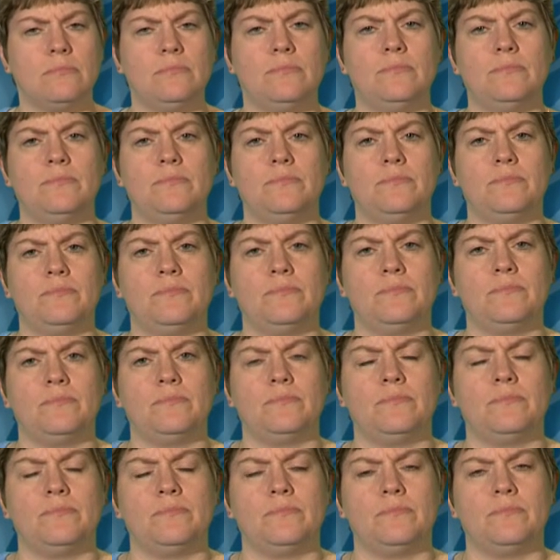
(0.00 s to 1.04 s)

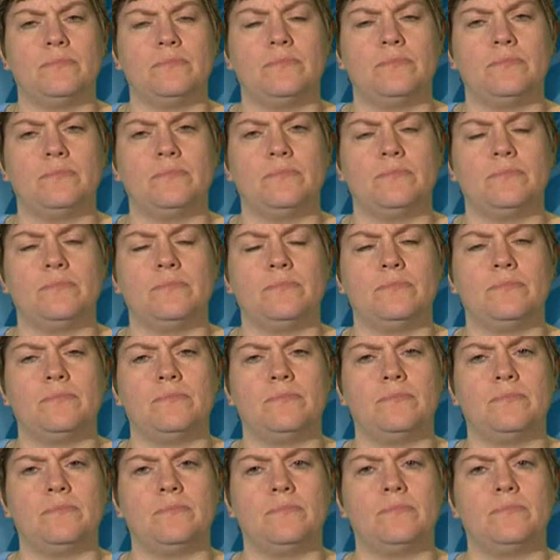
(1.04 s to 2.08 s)

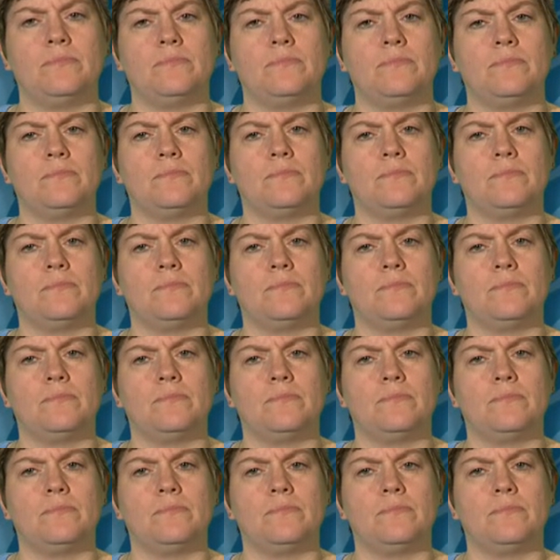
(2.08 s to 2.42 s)
(silence)